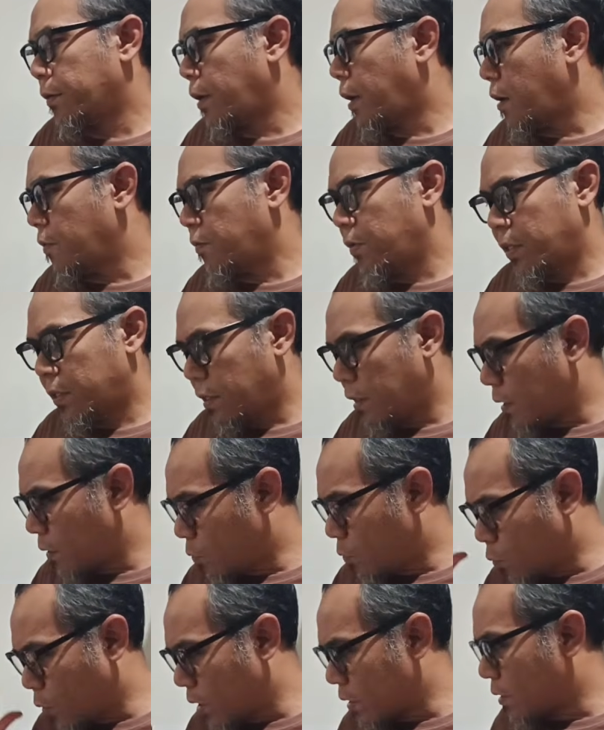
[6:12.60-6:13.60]

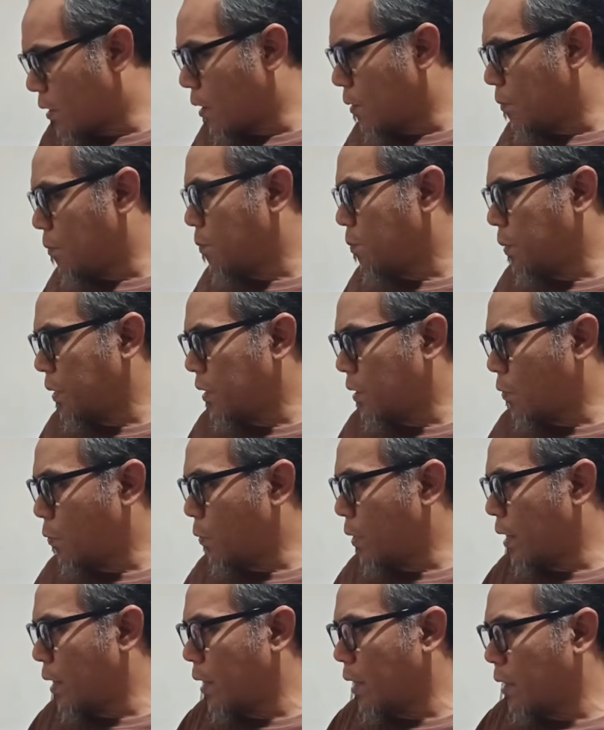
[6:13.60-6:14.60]
Everything works out pretty
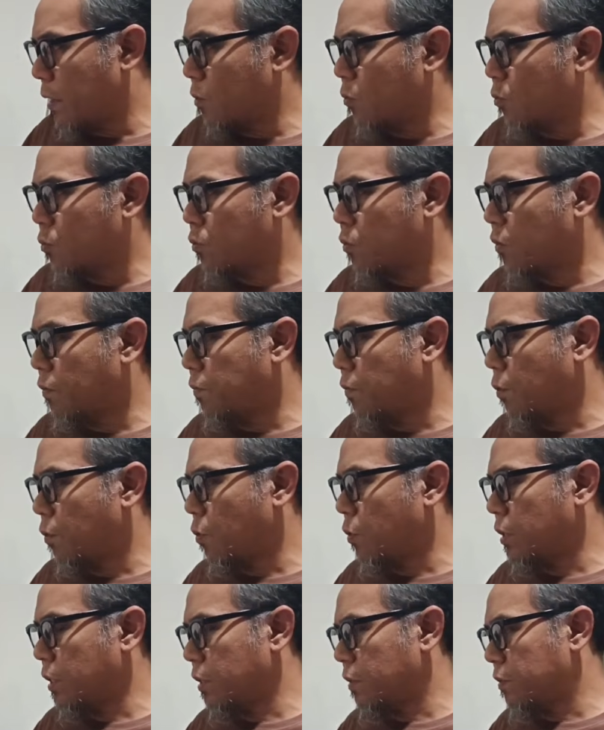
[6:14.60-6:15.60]
well. And also
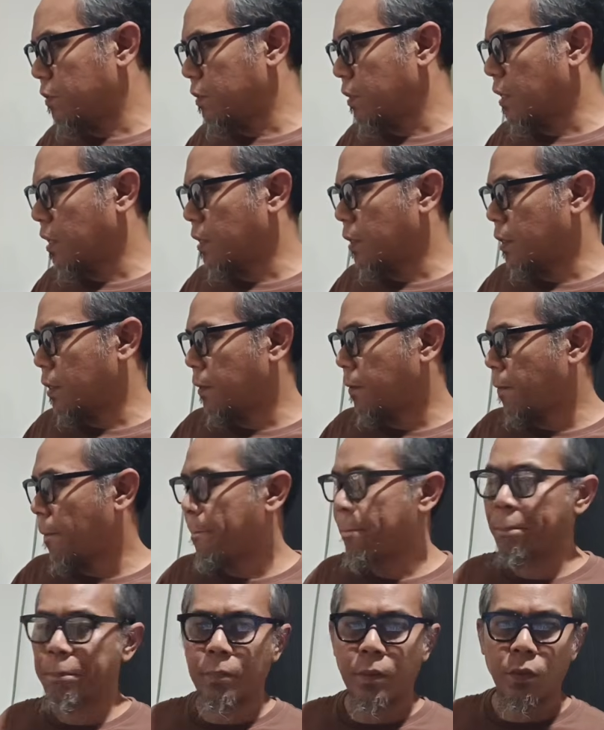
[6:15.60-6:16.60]
for this
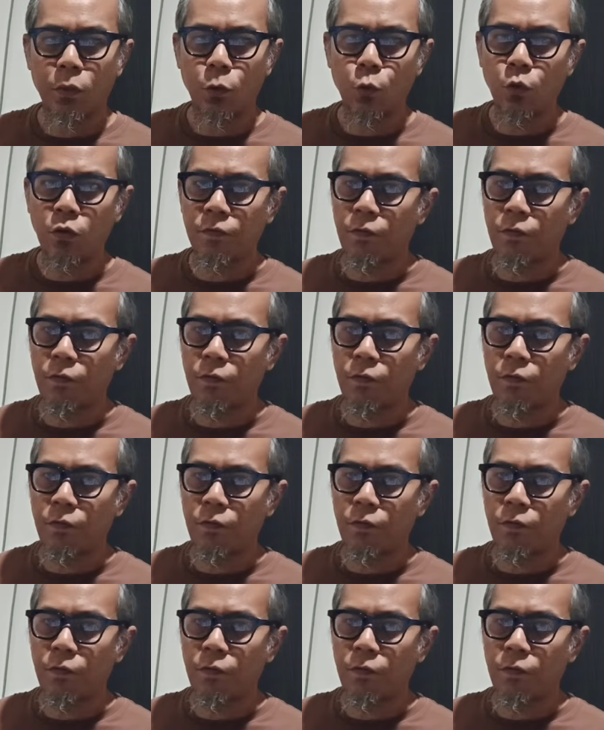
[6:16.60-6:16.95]
tool